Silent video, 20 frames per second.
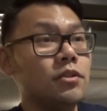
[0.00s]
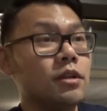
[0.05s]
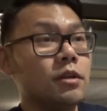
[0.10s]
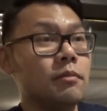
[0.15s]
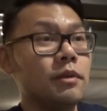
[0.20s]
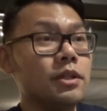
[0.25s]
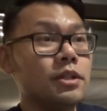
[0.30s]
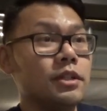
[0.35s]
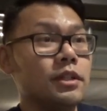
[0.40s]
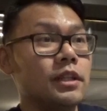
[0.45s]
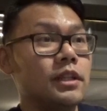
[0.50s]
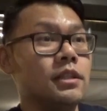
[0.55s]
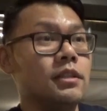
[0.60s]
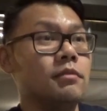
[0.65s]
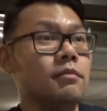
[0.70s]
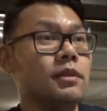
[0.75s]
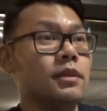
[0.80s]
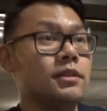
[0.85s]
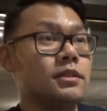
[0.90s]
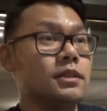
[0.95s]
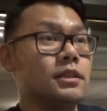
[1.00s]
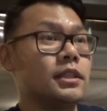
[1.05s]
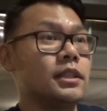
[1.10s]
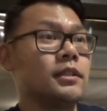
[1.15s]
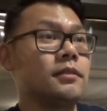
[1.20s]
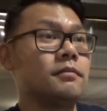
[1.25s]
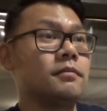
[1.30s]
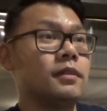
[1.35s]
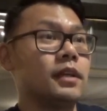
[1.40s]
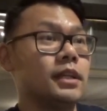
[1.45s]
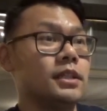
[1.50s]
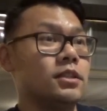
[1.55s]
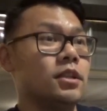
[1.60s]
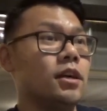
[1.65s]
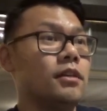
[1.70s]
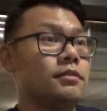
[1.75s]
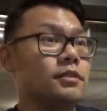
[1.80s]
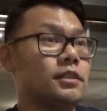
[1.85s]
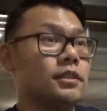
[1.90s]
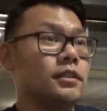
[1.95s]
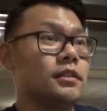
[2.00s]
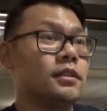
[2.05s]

commission in the military as an officer.